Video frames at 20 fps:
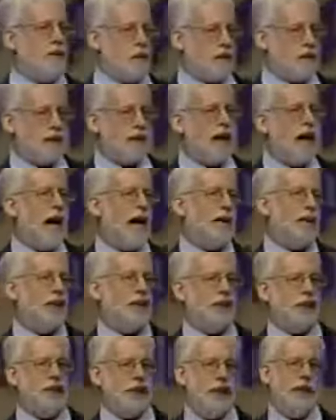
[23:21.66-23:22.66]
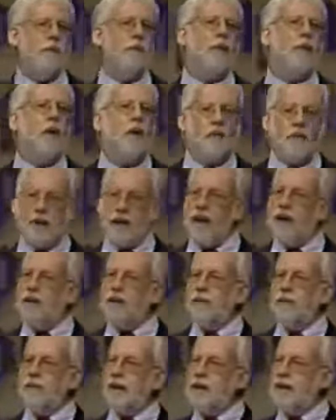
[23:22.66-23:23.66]
and of course the Hashishim were over there
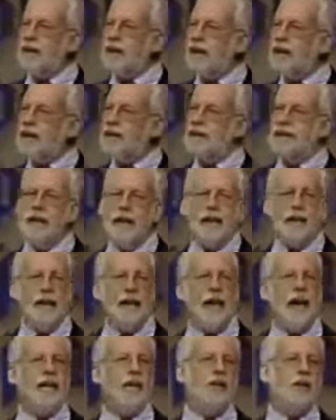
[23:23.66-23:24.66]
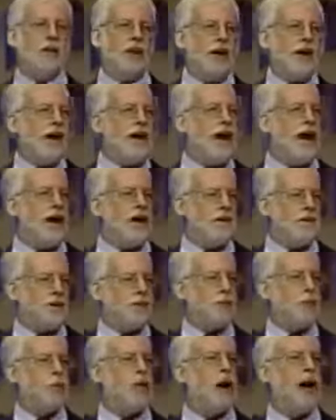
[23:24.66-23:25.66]
in the Middle East, and so they kind of
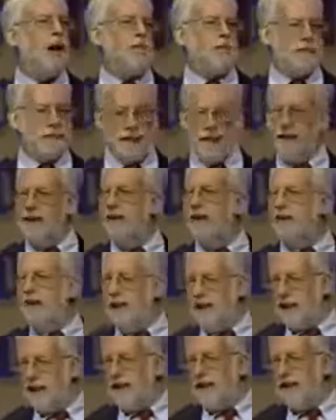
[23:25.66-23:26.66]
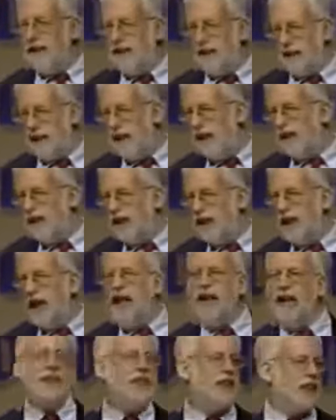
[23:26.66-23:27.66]
swapped
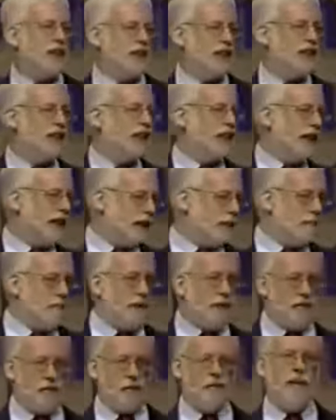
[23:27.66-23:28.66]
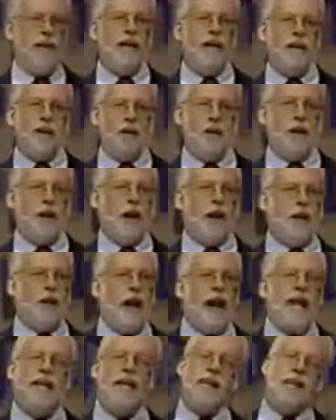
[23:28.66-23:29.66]
initiations and, and information and all
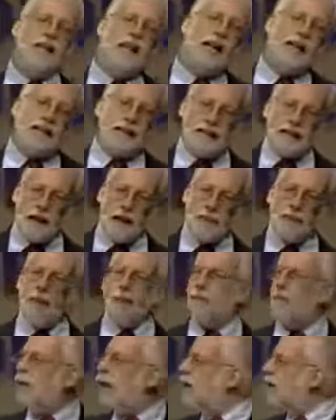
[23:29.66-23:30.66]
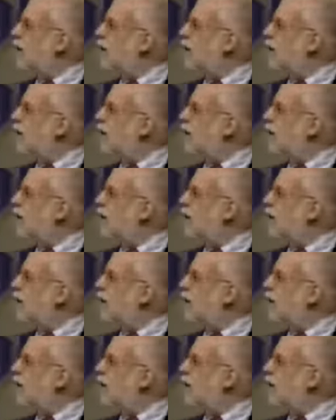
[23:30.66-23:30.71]
that, and the Knights Templar